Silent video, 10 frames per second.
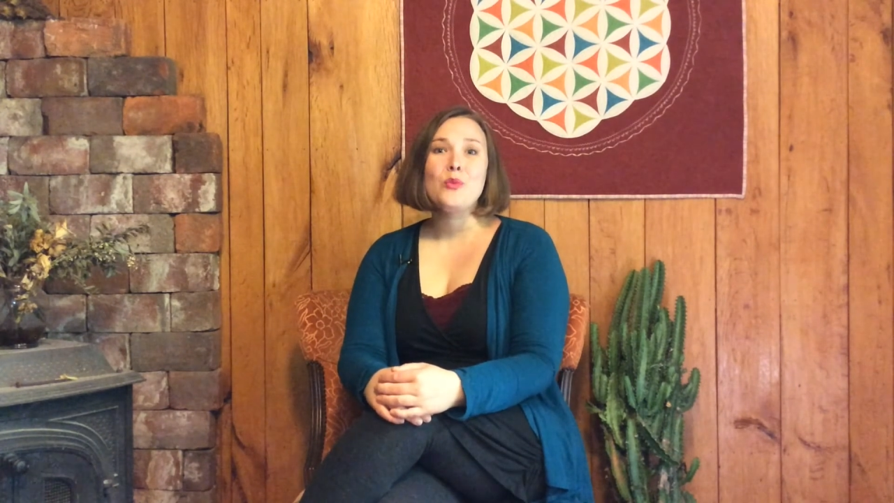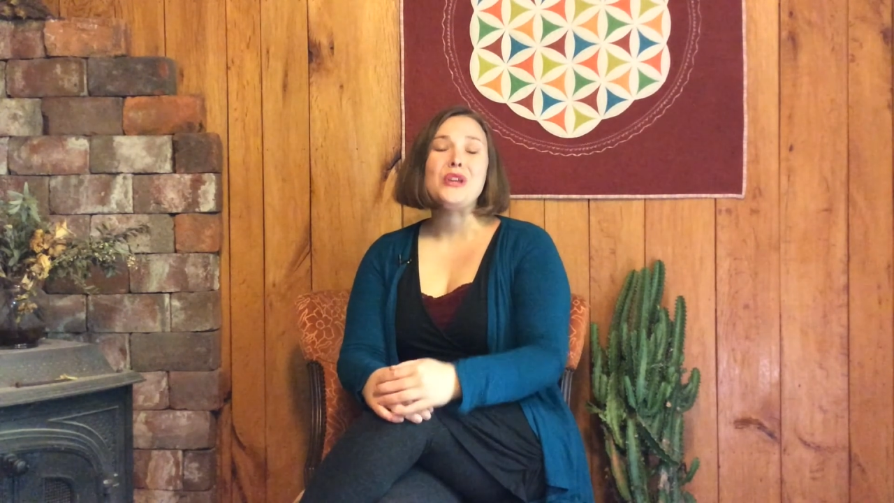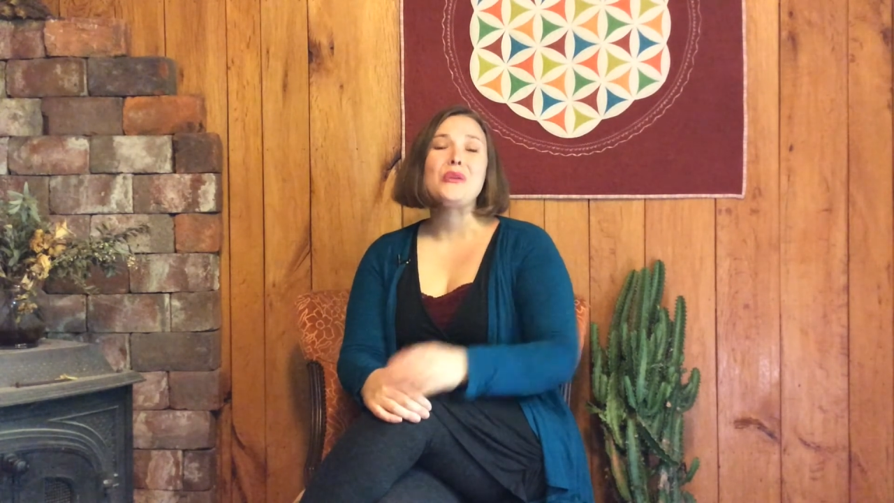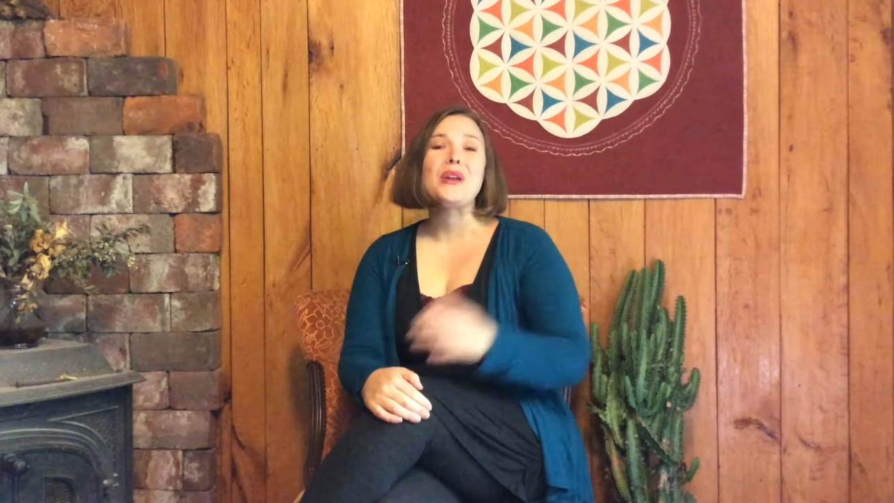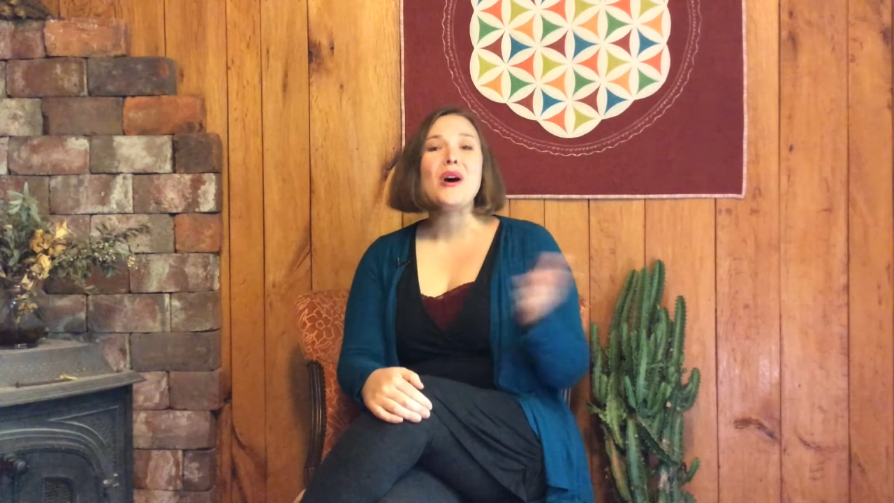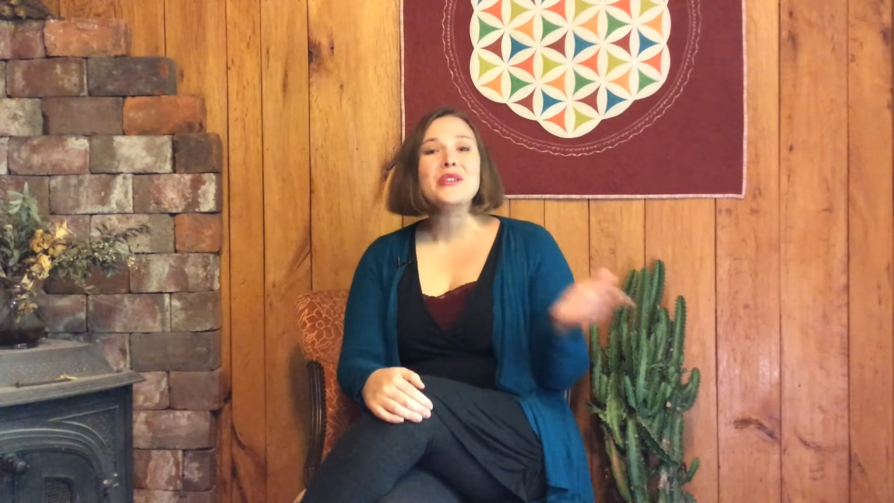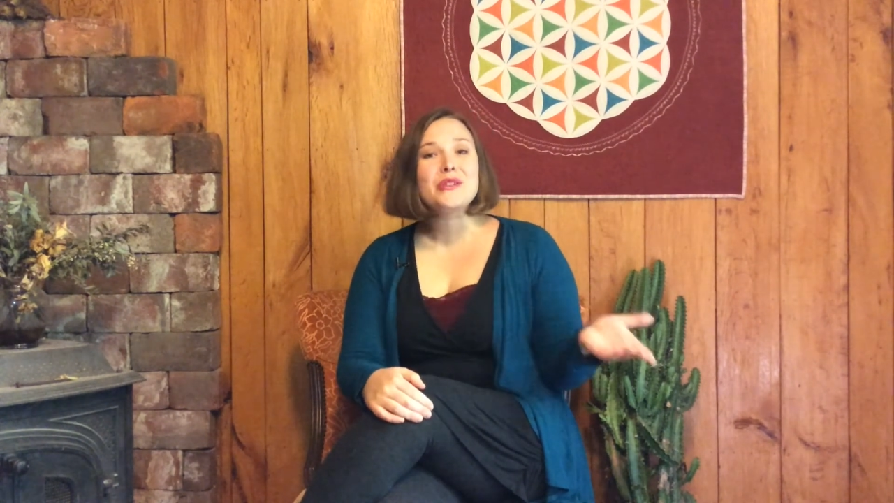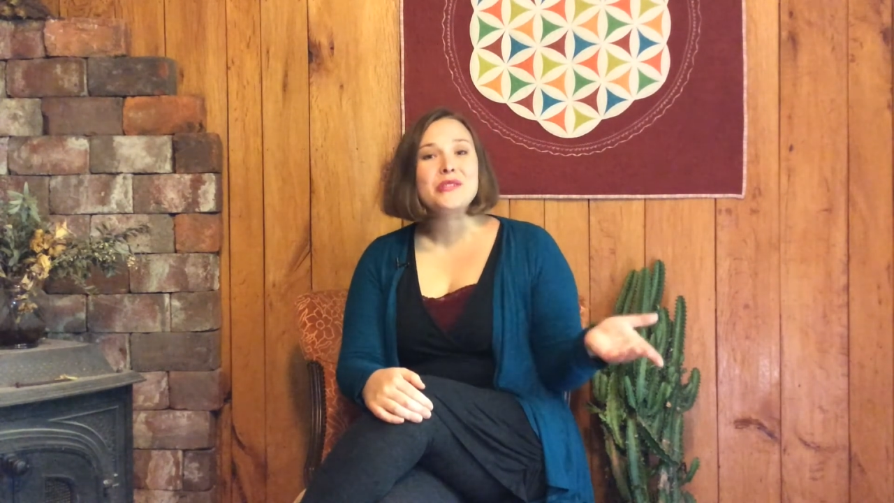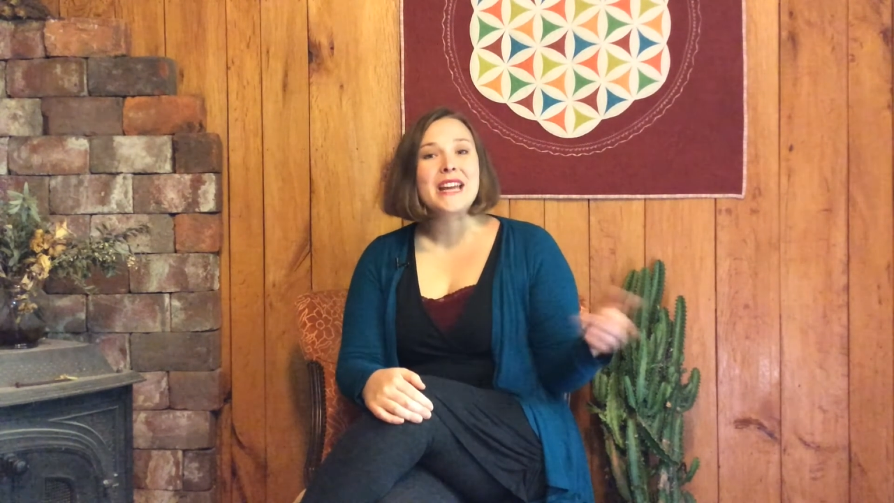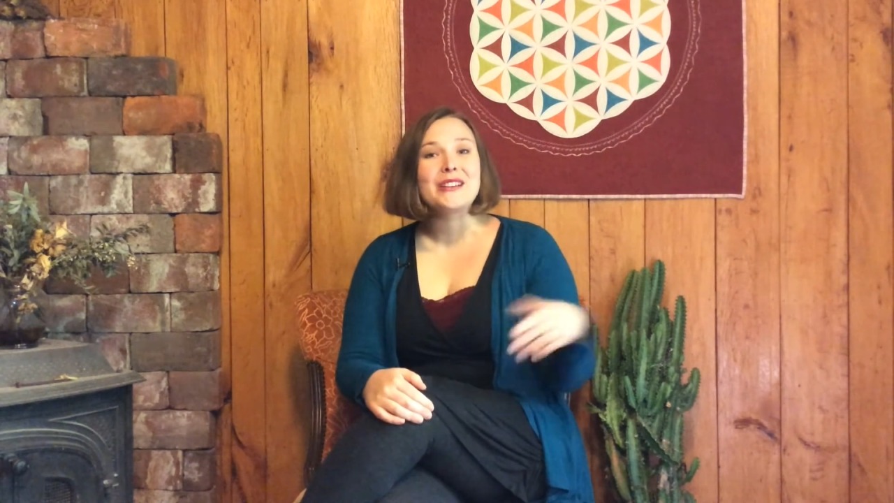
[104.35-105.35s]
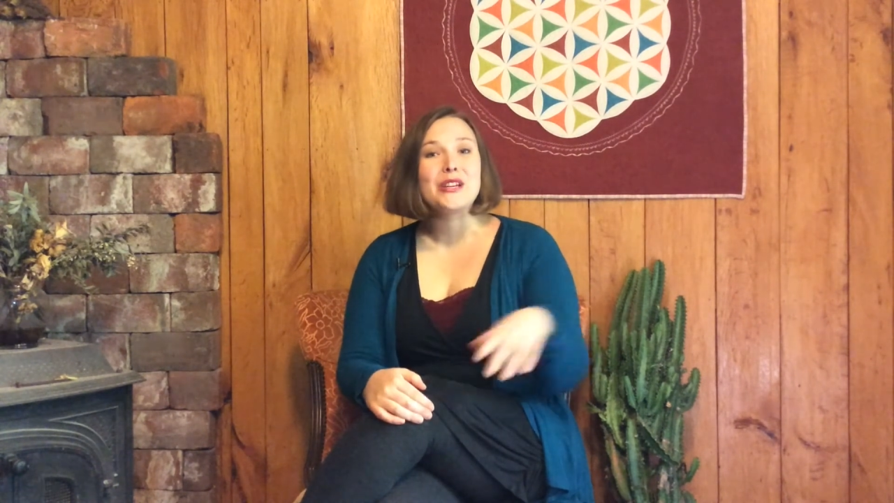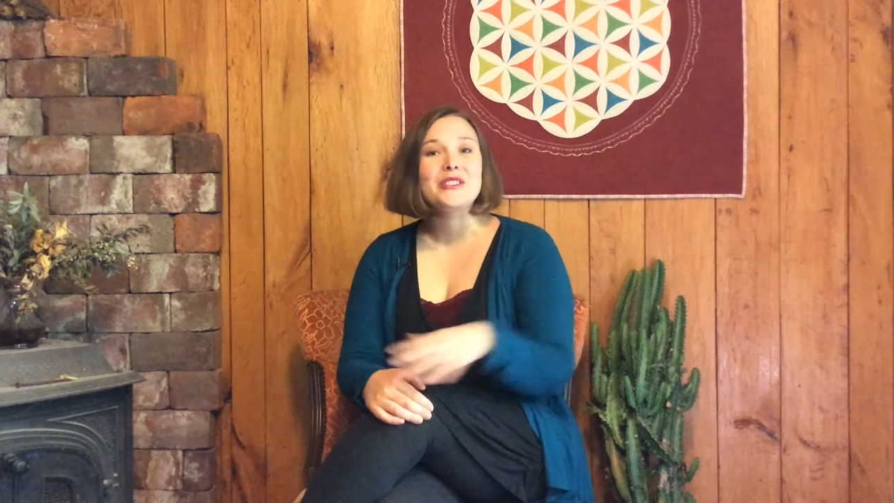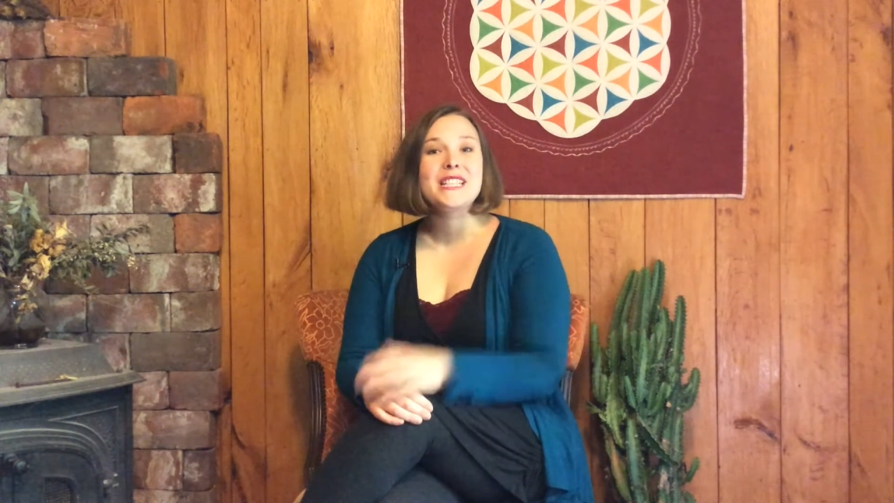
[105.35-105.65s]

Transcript: where you can also download